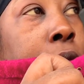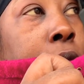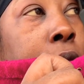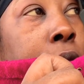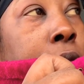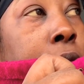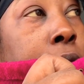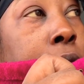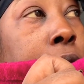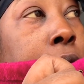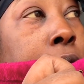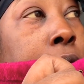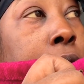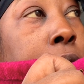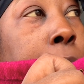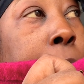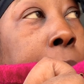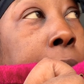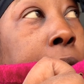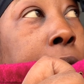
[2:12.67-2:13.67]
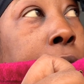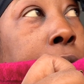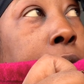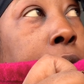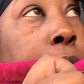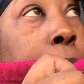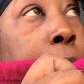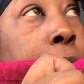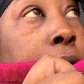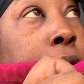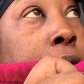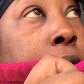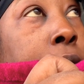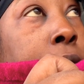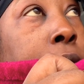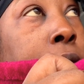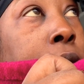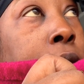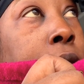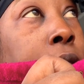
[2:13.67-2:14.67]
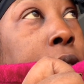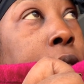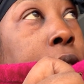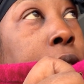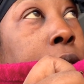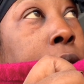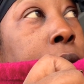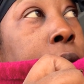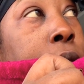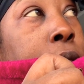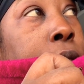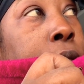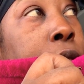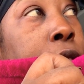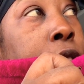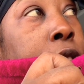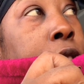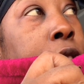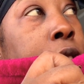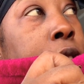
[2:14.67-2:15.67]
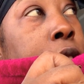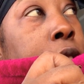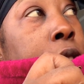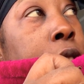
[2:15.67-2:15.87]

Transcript: But I know he's gonna be cold because he's cold as freak.